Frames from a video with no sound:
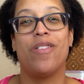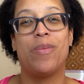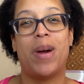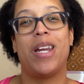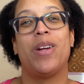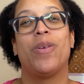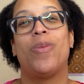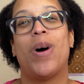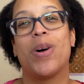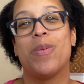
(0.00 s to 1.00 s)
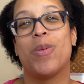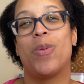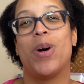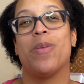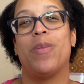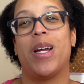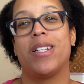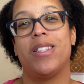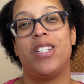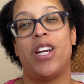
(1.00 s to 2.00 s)
everybody, welcome or welcome back to
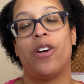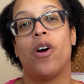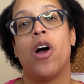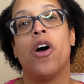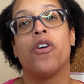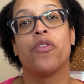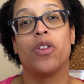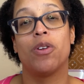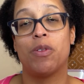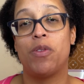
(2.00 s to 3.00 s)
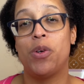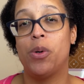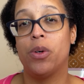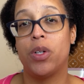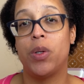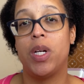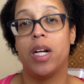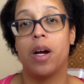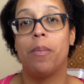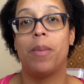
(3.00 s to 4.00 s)
the channel. For those of you who are new
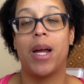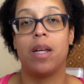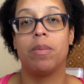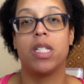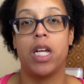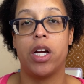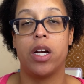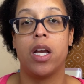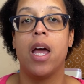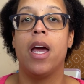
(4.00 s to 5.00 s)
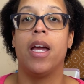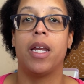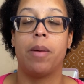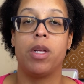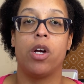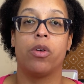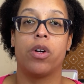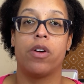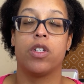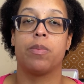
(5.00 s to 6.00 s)
here, my name is Taryn and I'm the owner
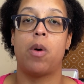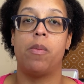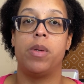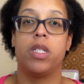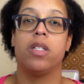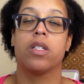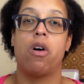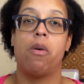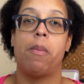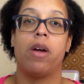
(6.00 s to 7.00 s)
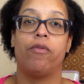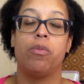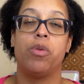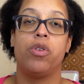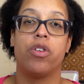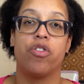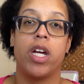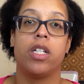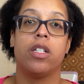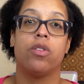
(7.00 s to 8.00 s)
of a small business called Mindful Beauty
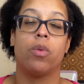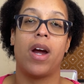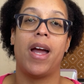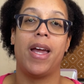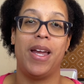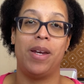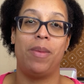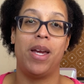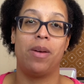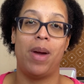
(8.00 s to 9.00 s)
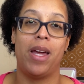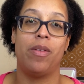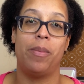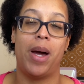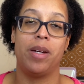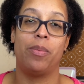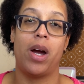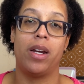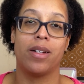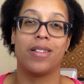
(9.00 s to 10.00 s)
Creations where I hand make bath and body
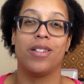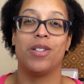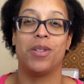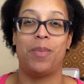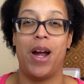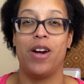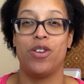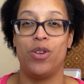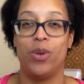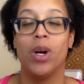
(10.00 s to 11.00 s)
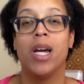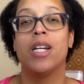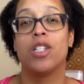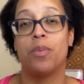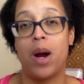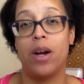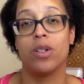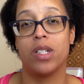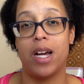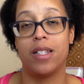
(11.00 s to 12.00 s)
products to inspire you to
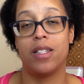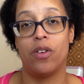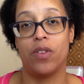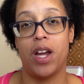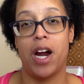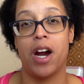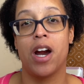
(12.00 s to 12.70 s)
prioritize self-care.